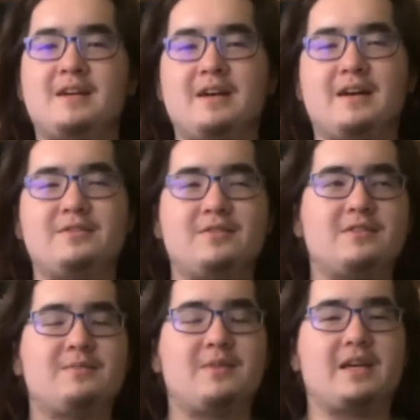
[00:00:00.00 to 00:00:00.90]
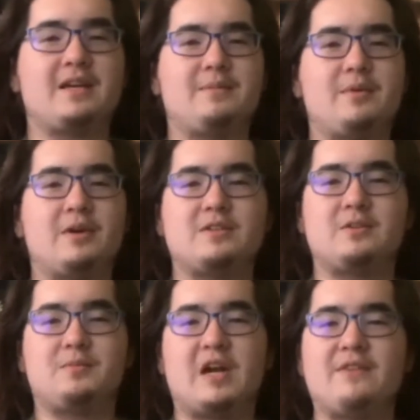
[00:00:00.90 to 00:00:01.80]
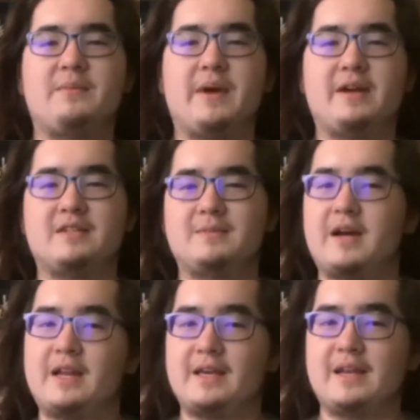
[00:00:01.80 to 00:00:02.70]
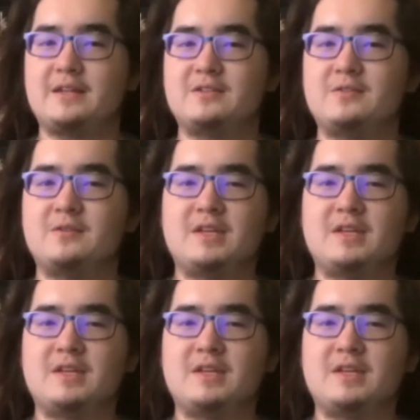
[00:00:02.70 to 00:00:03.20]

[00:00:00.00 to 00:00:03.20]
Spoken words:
Due to some personal private matters I'm not going to get into.